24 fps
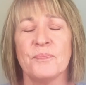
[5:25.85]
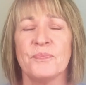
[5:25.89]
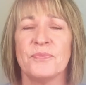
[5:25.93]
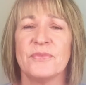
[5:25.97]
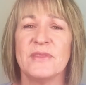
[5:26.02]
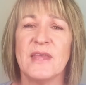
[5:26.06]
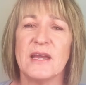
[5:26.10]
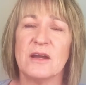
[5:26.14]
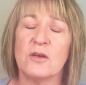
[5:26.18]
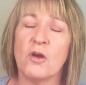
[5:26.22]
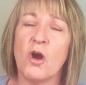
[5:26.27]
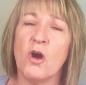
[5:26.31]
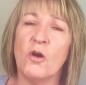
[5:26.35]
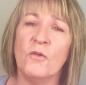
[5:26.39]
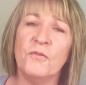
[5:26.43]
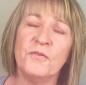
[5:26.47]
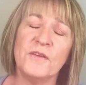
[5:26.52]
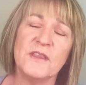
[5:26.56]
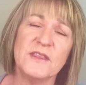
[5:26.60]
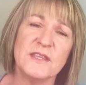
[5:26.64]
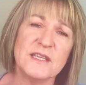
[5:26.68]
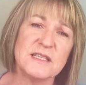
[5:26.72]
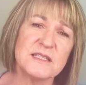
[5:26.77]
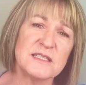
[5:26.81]
Now,
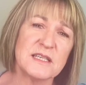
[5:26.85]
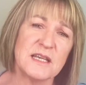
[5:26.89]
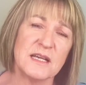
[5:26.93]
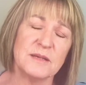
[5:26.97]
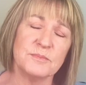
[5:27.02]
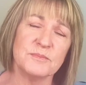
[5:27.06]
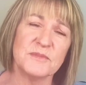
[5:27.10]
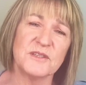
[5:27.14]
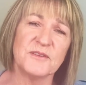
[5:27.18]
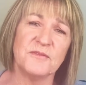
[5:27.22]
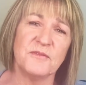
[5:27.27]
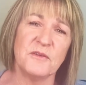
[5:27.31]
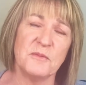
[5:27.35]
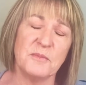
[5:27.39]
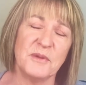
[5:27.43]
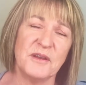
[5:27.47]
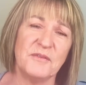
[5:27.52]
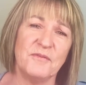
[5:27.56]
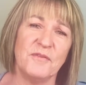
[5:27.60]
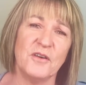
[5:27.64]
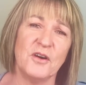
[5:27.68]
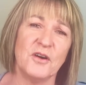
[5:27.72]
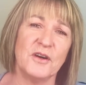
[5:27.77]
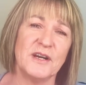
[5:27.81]
often this comes from
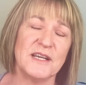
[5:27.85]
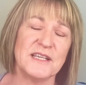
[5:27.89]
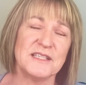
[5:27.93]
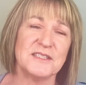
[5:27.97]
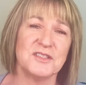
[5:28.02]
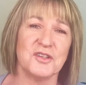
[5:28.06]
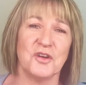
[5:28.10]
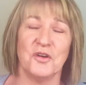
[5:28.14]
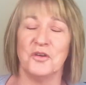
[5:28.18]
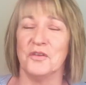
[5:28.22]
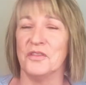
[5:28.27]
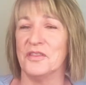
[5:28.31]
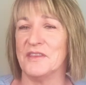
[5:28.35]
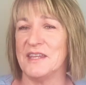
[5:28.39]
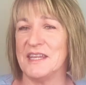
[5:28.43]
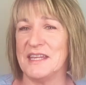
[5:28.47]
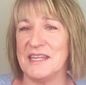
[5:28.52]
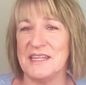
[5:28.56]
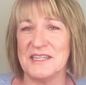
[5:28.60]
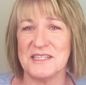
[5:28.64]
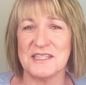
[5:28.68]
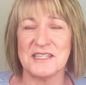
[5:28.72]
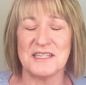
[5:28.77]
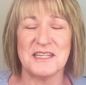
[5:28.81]
advice on the
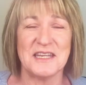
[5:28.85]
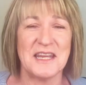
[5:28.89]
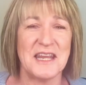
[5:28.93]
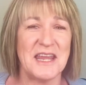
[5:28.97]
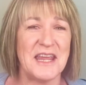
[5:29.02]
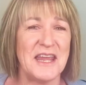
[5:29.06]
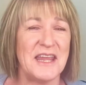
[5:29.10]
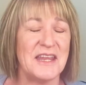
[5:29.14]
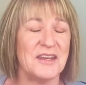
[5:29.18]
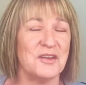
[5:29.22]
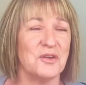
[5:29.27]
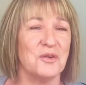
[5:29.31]
internet